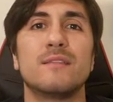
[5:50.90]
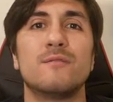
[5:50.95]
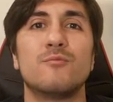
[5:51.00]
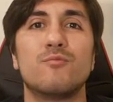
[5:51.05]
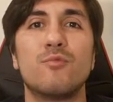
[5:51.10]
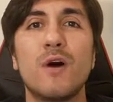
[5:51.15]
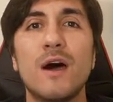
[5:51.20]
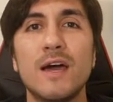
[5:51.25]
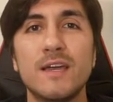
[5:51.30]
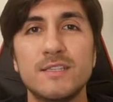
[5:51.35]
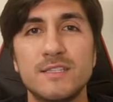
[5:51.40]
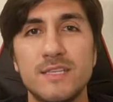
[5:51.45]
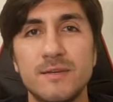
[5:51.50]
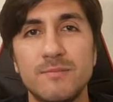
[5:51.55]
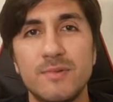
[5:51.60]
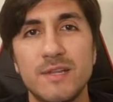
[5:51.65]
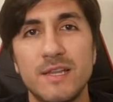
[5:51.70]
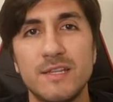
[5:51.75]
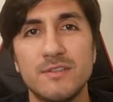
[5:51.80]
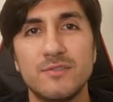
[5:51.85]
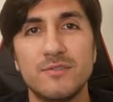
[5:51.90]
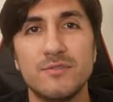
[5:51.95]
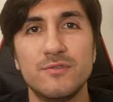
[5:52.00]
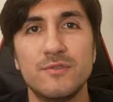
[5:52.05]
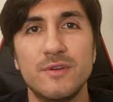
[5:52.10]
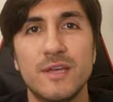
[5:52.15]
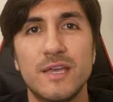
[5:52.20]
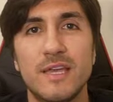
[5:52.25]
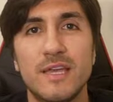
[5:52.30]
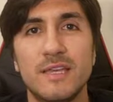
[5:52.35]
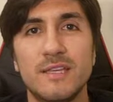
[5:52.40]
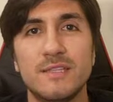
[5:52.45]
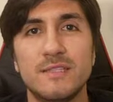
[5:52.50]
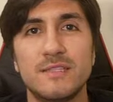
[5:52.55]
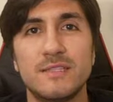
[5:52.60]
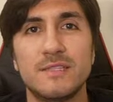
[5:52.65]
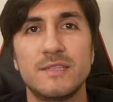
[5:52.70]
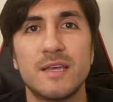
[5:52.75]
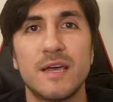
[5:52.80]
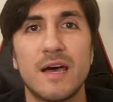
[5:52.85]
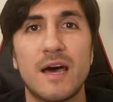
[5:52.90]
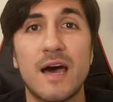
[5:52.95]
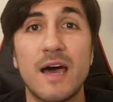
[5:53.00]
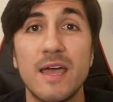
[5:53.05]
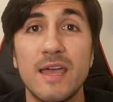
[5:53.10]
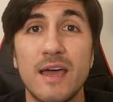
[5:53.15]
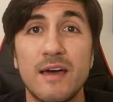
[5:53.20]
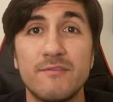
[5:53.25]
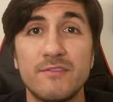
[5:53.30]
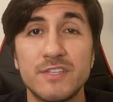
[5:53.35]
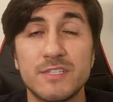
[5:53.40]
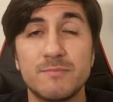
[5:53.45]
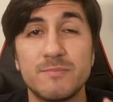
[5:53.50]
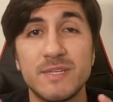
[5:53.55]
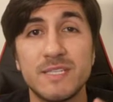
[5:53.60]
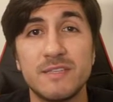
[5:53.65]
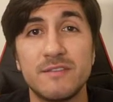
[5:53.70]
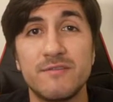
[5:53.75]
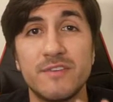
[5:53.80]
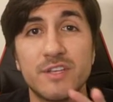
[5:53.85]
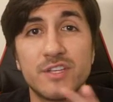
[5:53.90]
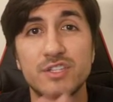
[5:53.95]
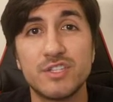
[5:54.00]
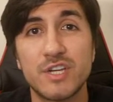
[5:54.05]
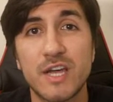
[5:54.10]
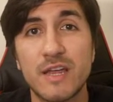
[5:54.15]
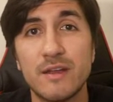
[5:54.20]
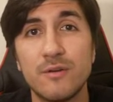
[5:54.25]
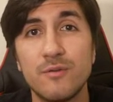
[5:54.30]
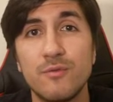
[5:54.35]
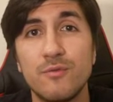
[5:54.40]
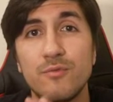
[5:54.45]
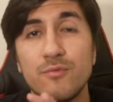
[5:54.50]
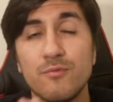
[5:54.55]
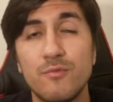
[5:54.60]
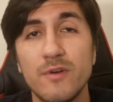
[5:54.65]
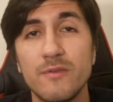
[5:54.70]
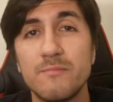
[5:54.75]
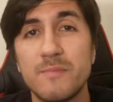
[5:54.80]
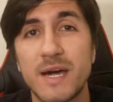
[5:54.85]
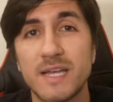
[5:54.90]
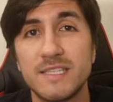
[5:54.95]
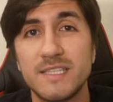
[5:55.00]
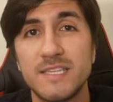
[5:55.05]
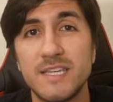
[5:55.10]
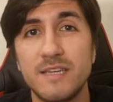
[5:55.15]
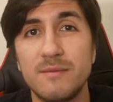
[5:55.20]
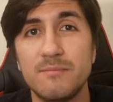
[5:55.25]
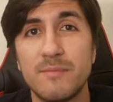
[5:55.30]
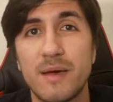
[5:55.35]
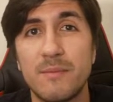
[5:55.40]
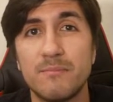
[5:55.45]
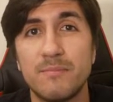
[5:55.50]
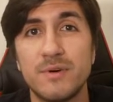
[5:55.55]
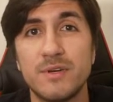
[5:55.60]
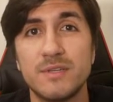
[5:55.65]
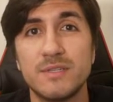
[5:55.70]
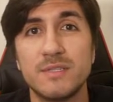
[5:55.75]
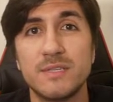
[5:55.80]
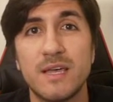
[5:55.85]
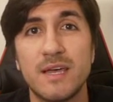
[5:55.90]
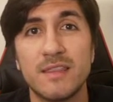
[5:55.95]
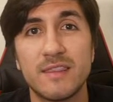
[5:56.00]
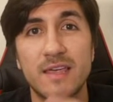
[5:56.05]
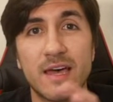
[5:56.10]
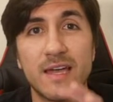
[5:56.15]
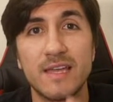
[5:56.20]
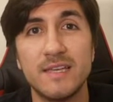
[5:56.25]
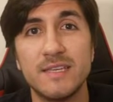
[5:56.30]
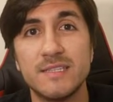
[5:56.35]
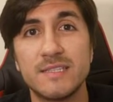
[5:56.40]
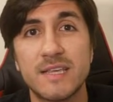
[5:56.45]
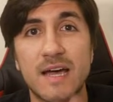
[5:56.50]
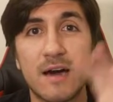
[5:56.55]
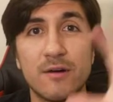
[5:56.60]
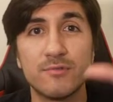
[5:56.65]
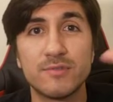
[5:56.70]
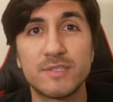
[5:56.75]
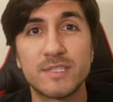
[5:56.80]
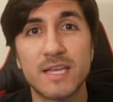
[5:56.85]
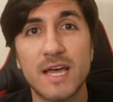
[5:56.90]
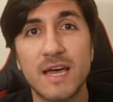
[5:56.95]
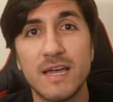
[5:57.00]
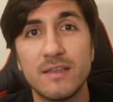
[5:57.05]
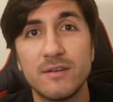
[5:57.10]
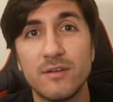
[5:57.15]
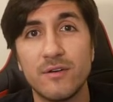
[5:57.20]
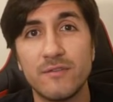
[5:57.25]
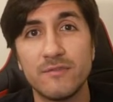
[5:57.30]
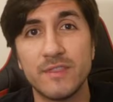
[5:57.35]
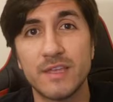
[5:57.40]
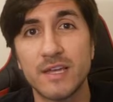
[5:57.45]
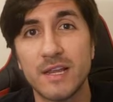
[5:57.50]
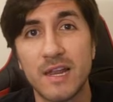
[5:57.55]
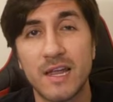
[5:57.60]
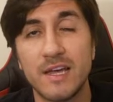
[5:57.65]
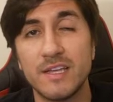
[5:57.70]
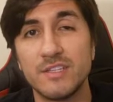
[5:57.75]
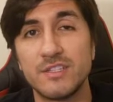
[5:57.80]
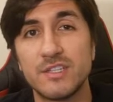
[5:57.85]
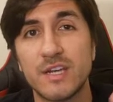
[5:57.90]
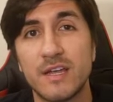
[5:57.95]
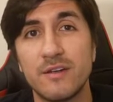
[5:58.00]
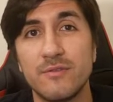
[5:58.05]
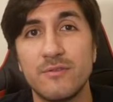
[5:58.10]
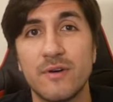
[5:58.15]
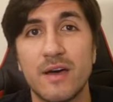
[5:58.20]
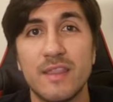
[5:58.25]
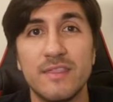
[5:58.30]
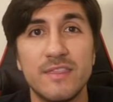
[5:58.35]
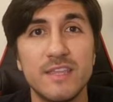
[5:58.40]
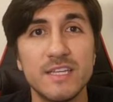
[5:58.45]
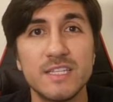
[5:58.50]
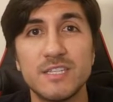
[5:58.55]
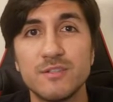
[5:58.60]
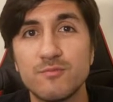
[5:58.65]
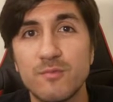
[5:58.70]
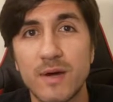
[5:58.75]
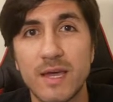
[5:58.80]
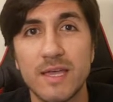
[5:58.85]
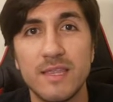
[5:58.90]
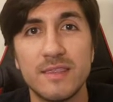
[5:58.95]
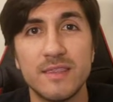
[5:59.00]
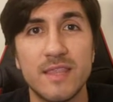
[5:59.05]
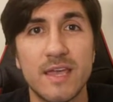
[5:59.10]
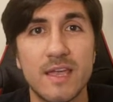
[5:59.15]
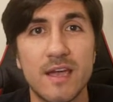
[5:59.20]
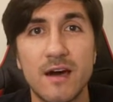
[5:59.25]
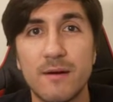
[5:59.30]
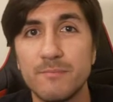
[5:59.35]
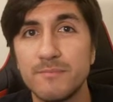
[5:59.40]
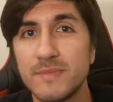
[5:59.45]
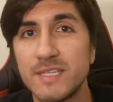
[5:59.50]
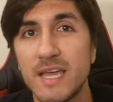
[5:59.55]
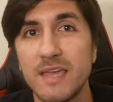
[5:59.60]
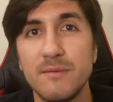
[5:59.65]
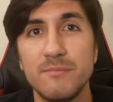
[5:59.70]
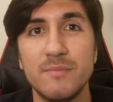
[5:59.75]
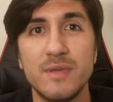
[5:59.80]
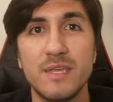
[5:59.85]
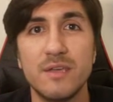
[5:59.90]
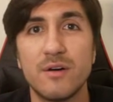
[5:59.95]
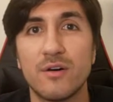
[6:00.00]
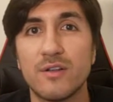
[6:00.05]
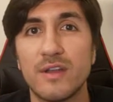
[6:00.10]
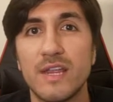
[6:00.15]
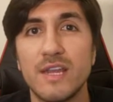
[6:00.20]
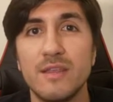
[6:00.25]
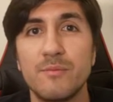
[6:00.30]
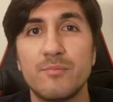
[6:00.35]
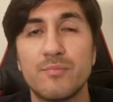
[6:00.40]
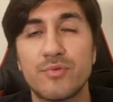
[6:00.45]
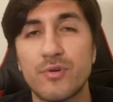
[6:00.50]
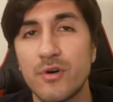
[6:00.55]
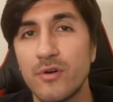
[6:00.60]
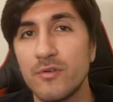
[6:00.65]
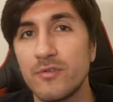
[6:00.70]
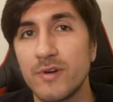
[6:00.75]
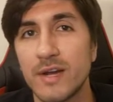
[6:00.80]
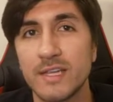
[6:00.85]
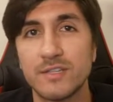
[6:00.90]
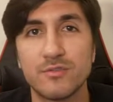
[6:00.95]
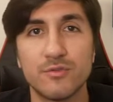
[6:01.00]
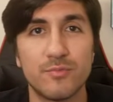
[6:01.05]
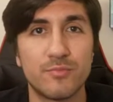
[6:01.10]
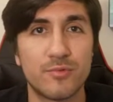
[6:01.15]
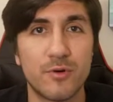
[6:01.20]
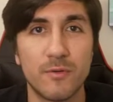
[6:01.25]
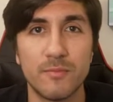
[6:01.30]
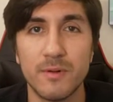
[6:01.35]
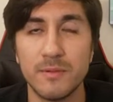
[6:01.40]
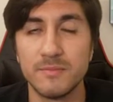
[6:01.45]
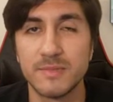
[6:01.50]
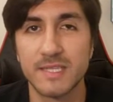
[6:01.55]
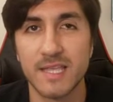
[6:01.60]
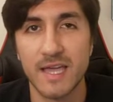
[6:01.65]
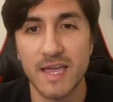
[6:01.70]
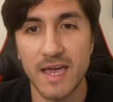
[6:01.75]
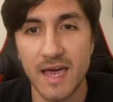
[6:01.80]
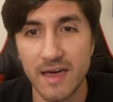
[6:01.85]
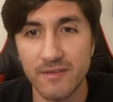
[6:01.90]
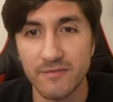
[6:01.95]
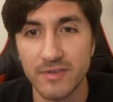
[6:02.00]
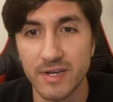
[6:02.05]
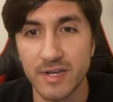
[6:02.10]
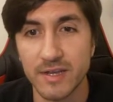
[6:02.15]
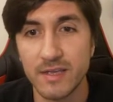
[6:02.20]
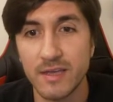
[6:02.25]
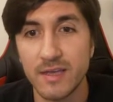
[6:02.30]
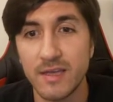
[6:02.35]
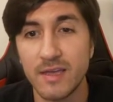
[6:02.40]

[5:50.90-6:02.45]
What I typically do is I have a specific channel with my team members that is outside of the client channel, and this is where they update me on any progress or problems they're having.